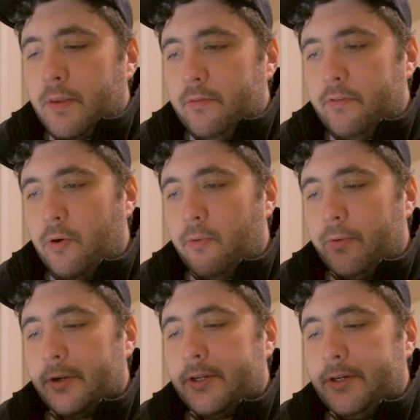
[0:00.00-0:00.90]
So what
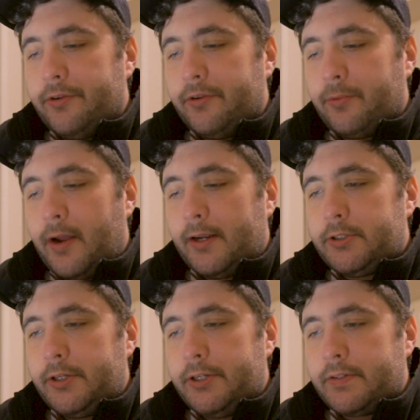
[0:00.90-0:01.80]
we're going to do is we're
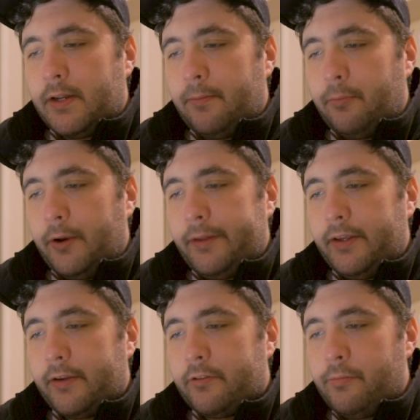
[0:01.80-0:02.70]
actually just going to bring the
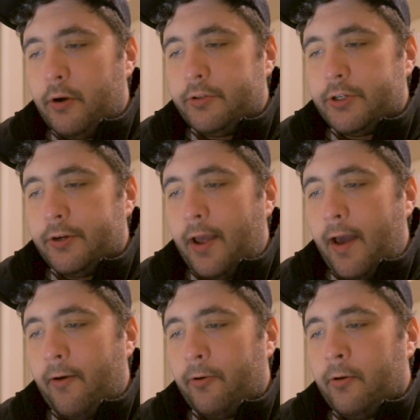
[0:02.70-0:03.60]
exposure
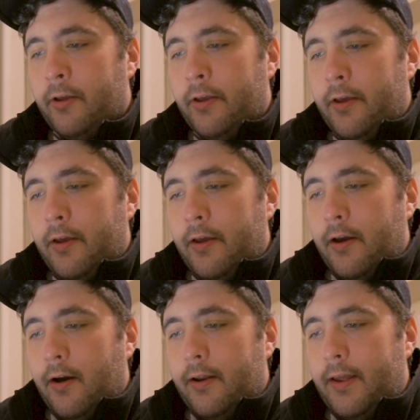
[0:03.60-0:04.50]
down
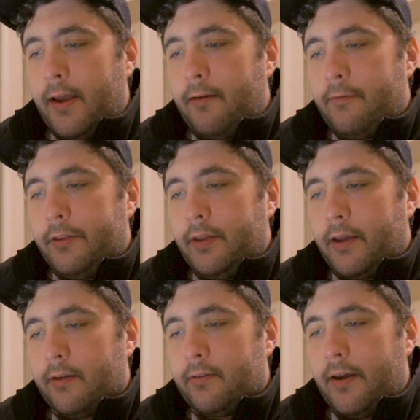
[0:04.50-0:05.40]
on everything
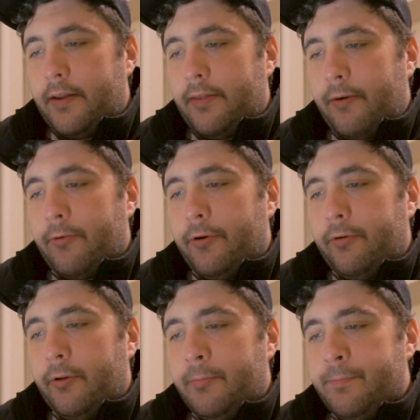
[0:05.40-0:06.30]
outside of that
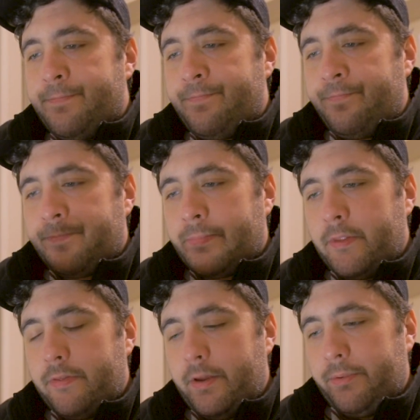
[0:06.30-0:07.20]
road.
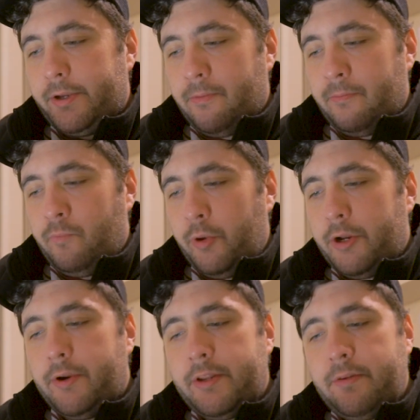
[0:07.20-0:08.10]
There we go. We
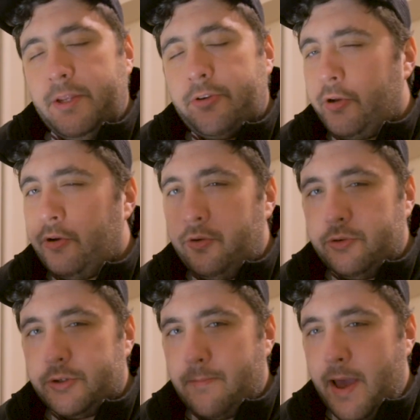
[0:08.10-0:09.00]
don't want it to be too
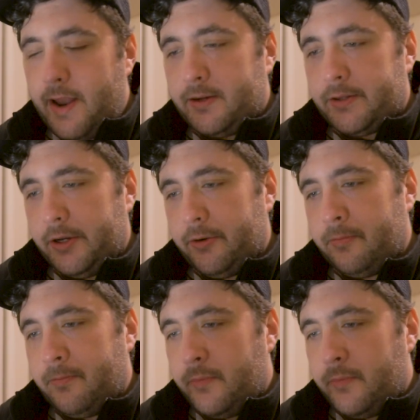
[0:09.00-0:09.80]
dramatic though.